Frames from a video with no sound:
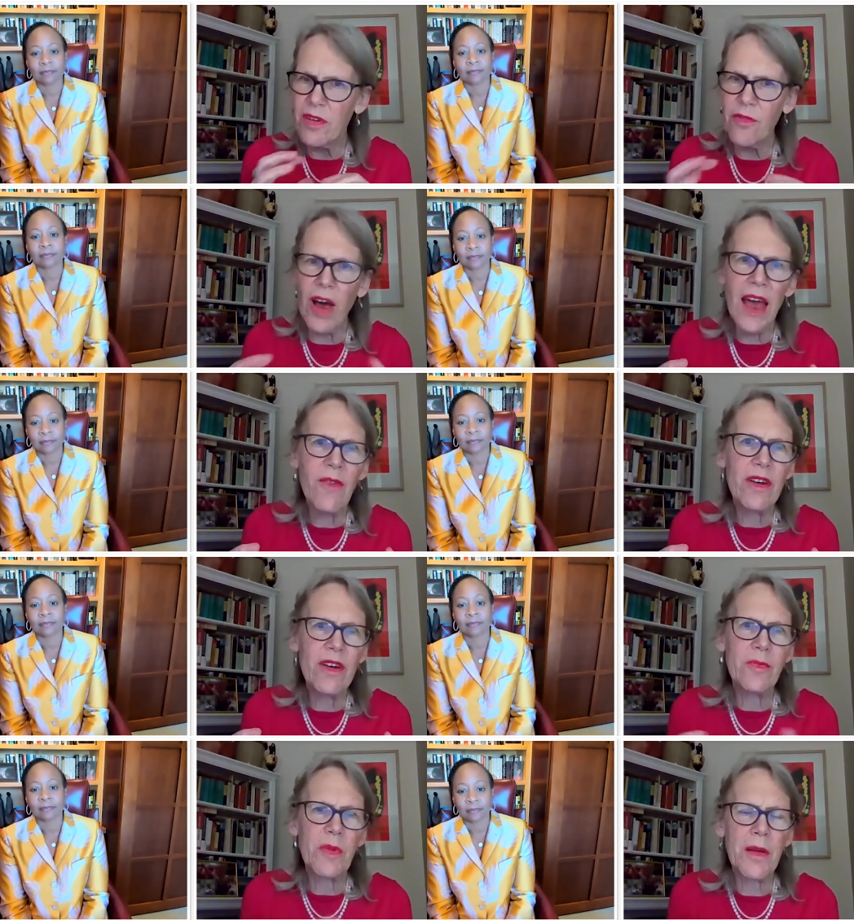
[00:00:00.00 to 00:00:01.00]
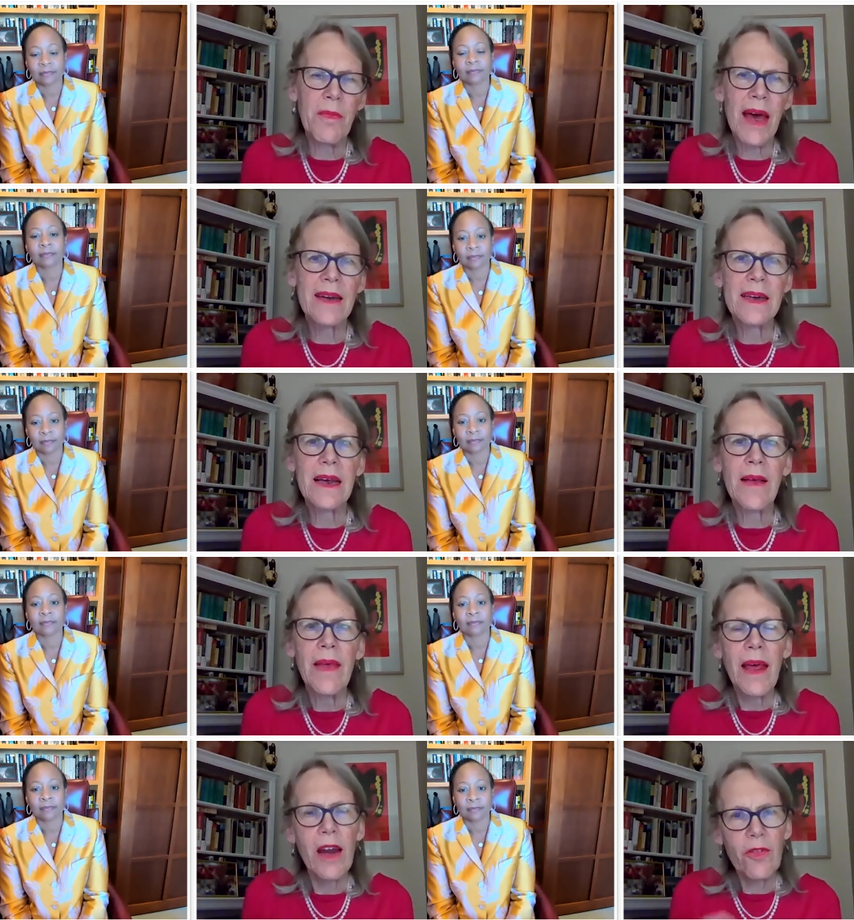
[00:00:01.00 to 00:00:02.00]
Speaker 1: Survival has been a matter.
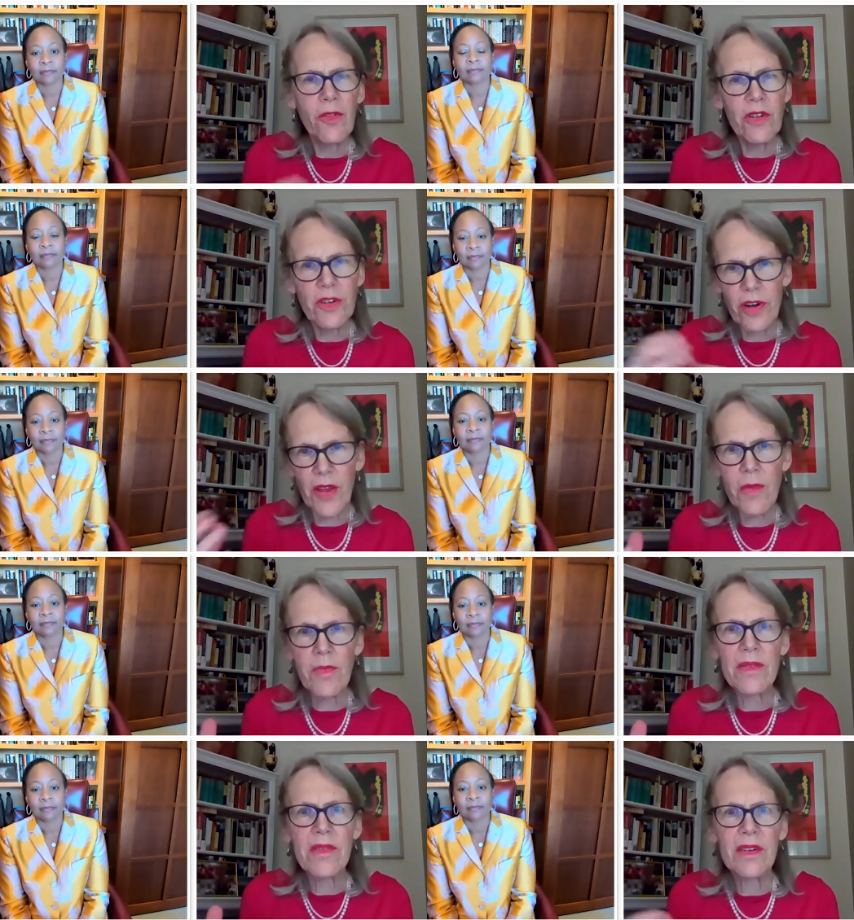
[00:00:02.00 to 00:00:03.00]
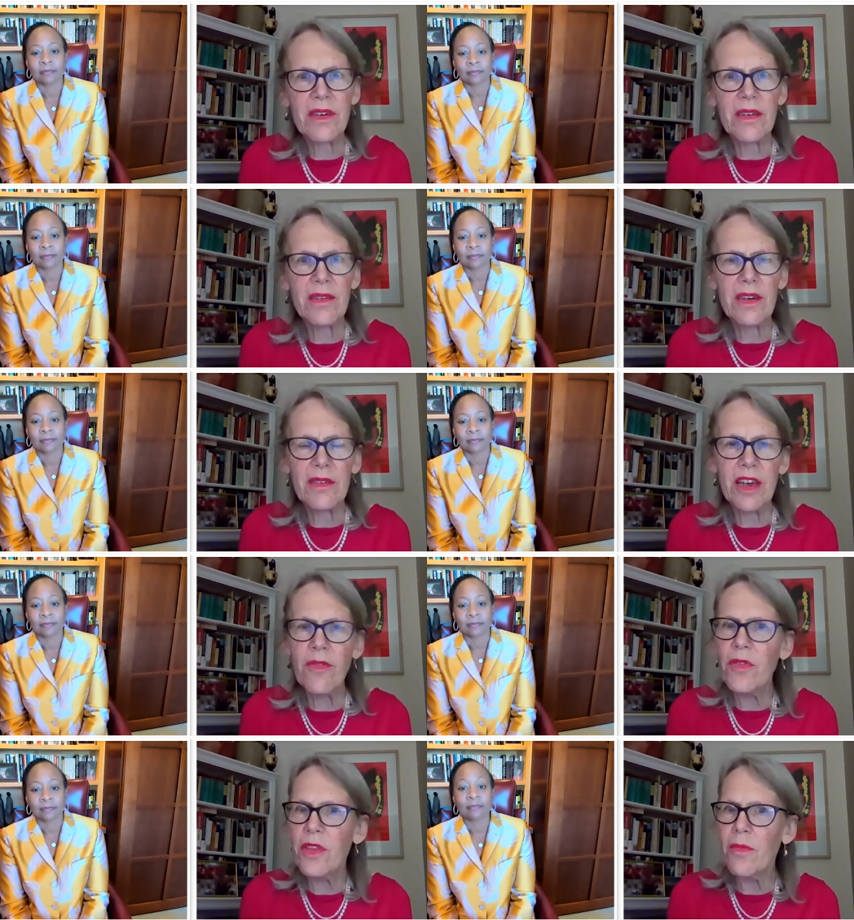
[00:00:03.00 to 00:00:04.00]
And of course, for other businesses, it's
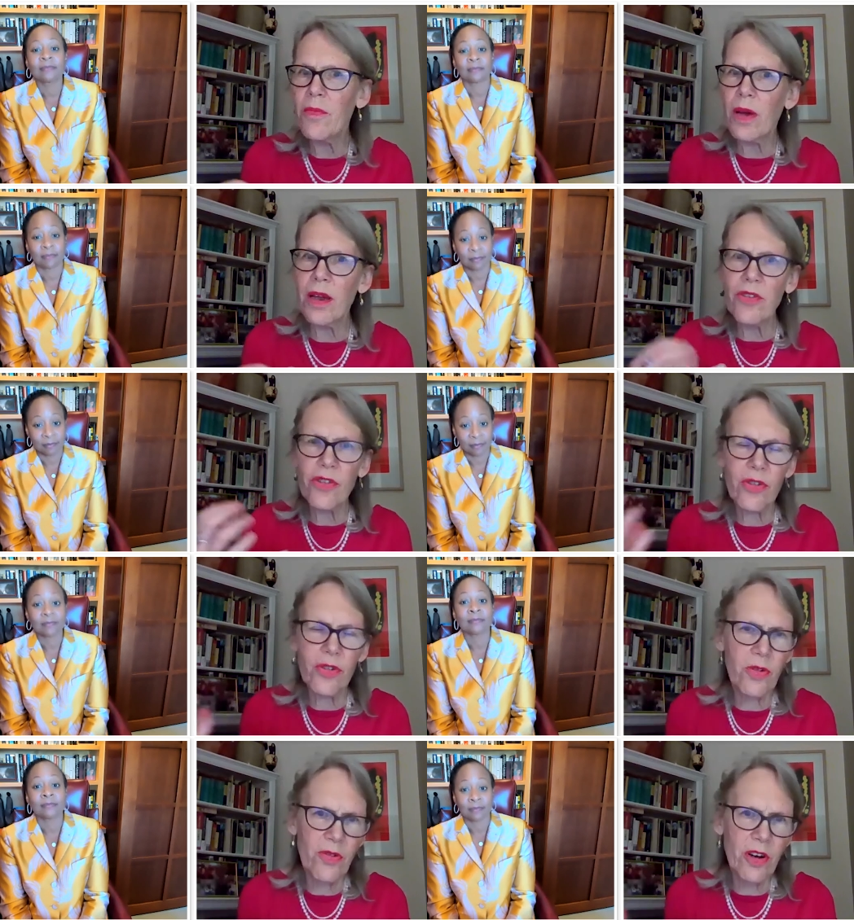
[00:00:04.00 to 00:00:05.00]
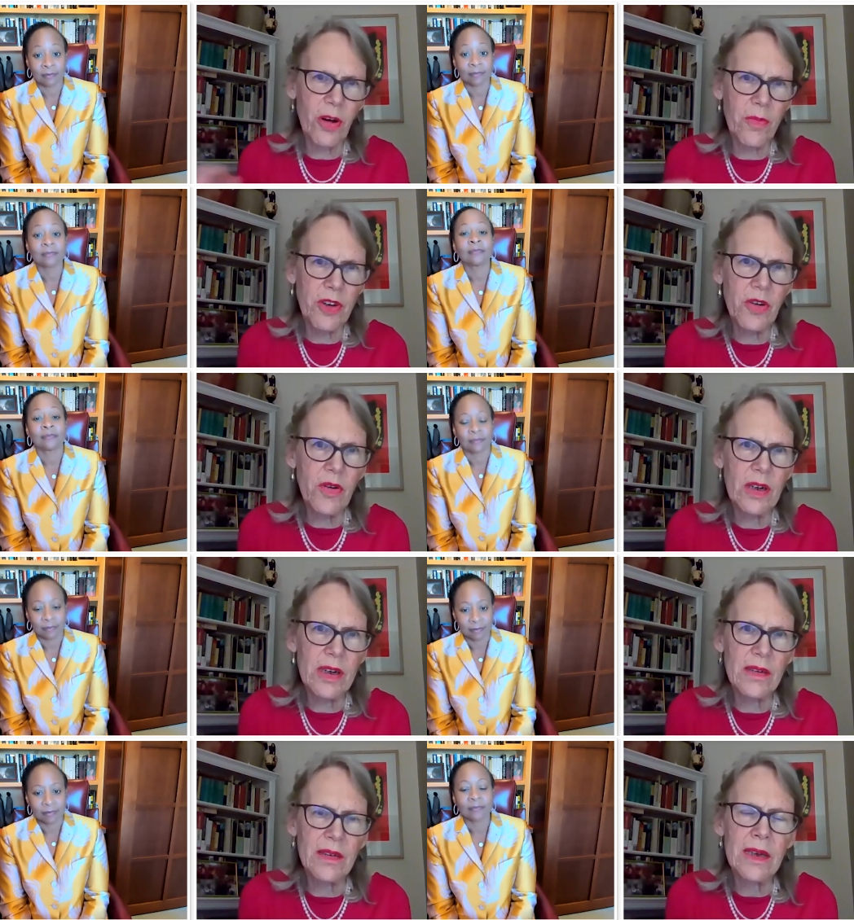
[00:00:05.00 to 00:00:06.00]
given them extraordinary
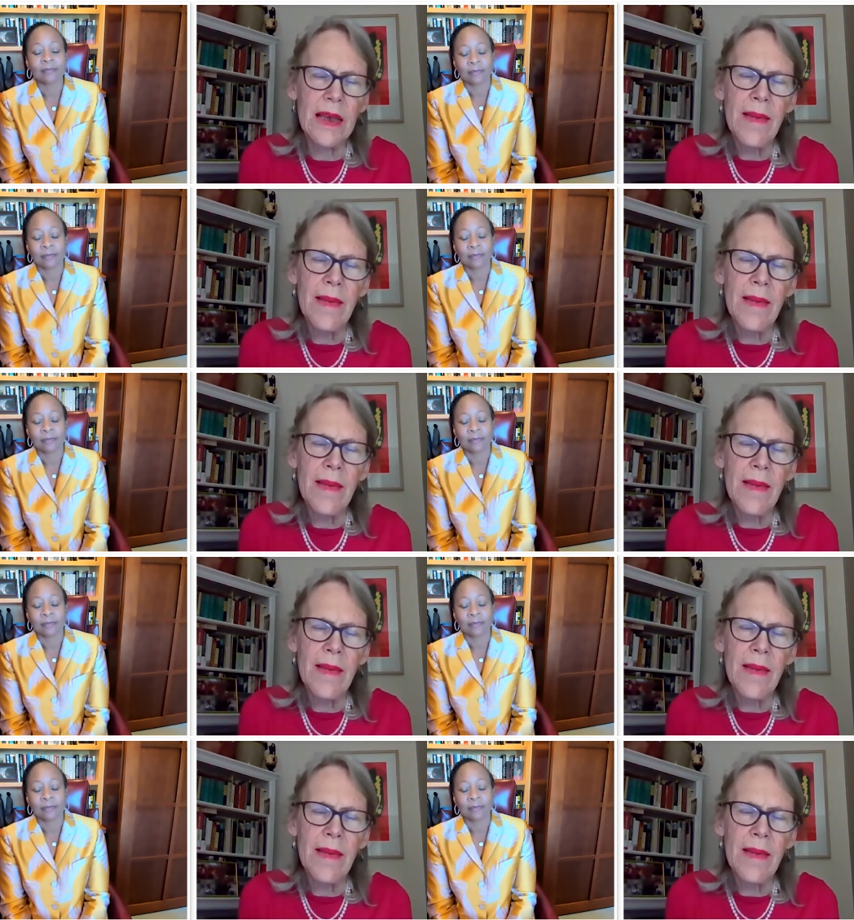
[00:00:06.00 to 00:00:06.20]
opportunities.